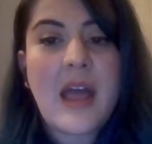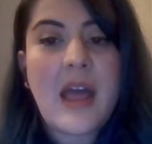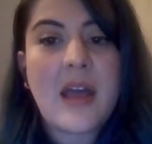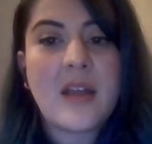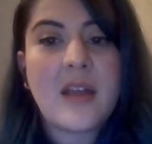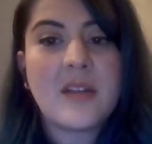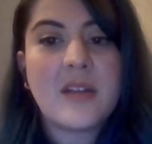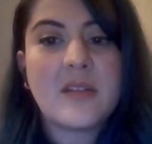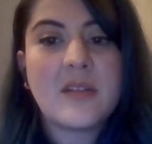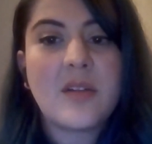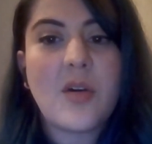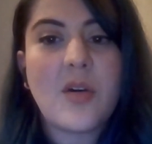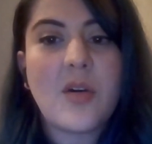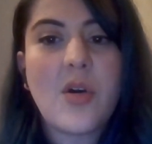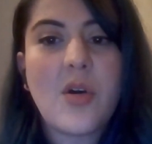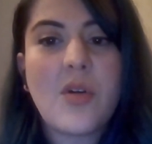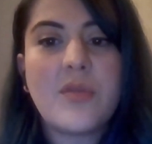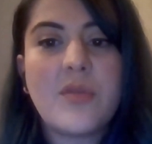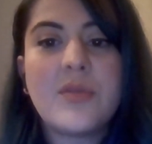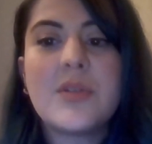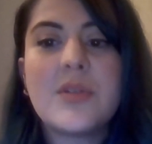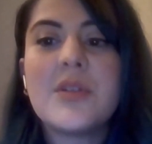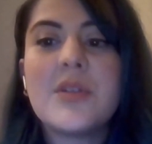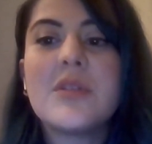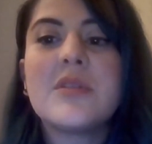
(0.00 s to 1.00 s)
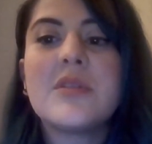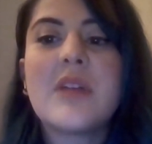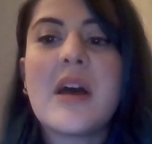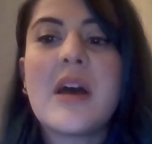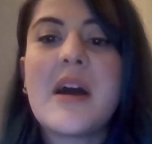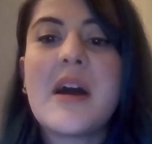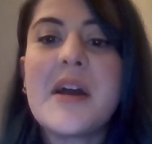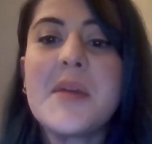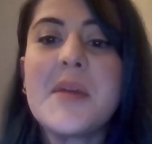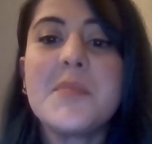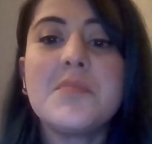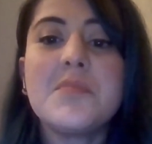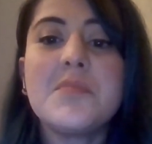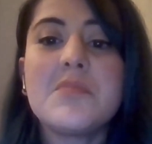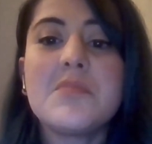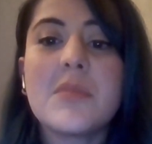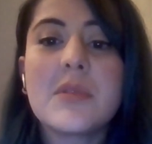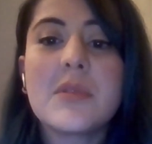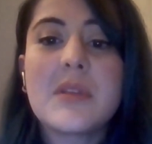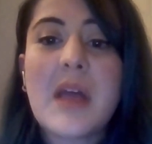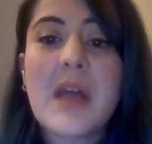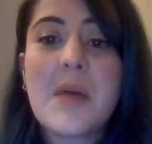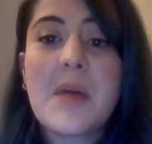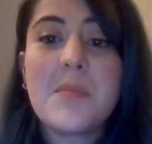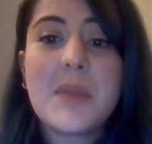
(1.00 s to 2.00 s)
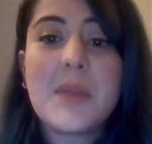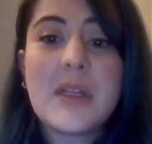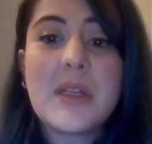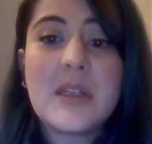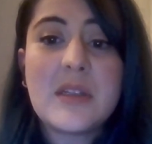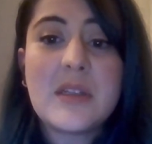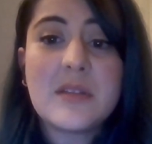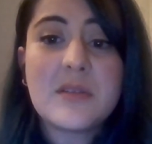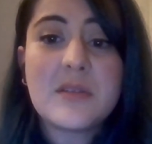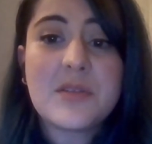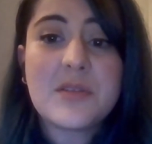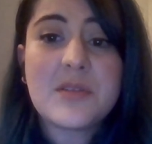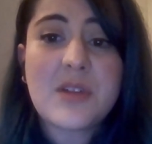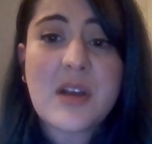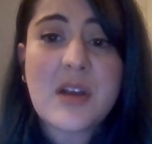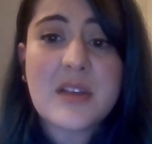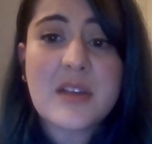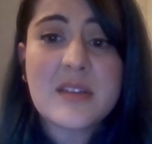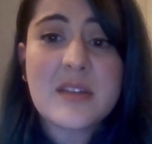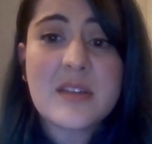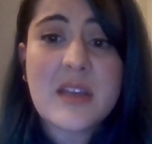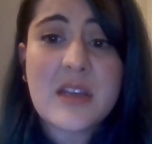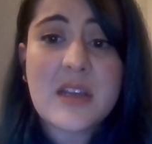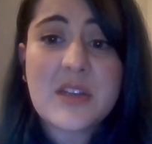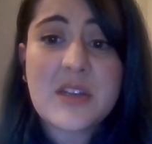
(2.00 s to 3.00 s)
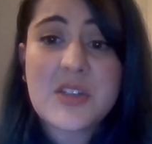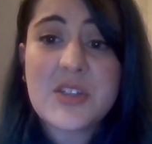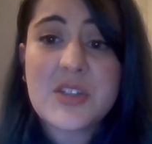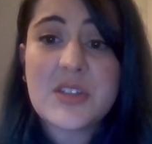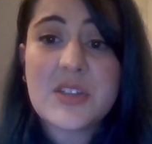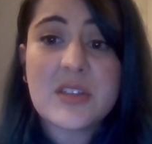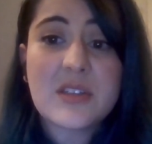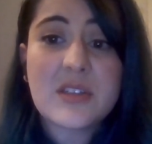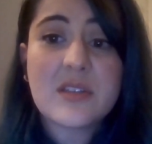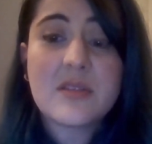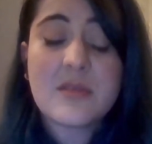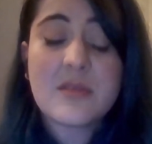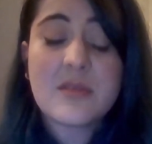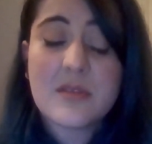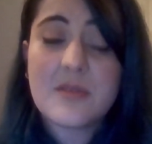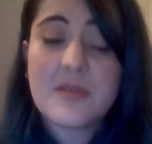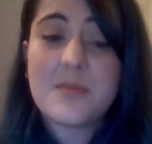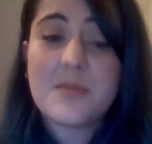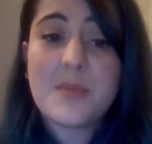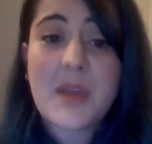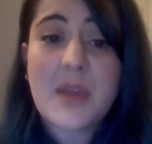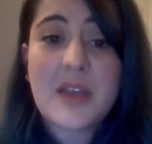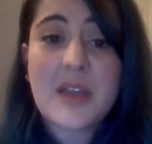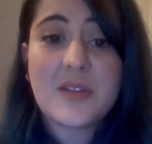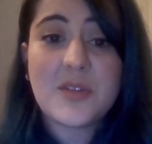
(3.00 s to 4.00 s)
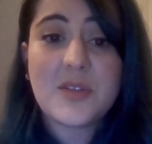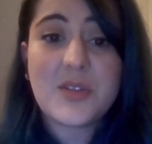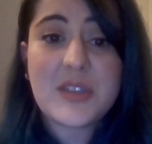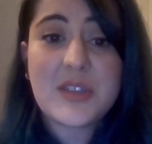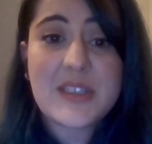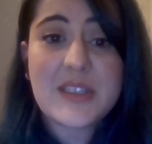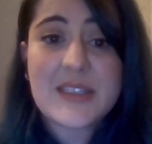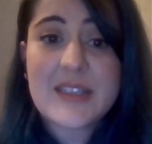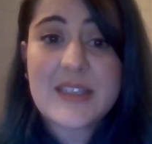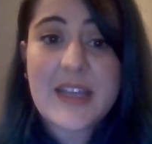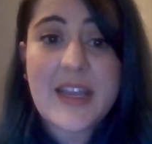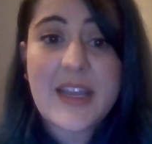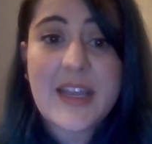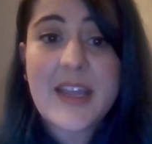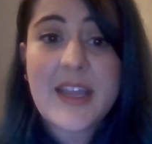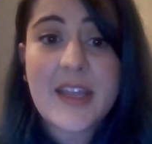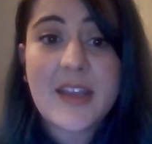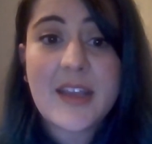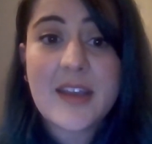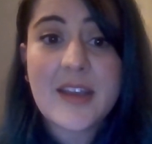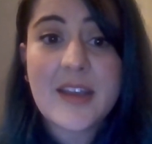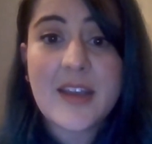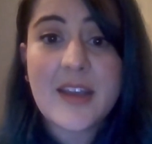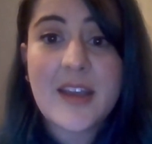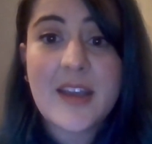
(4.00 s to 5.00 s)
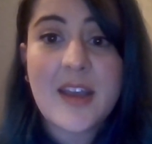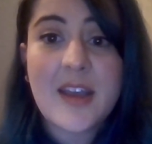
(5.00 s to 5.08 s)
and over time, 10 million transactions made to this day.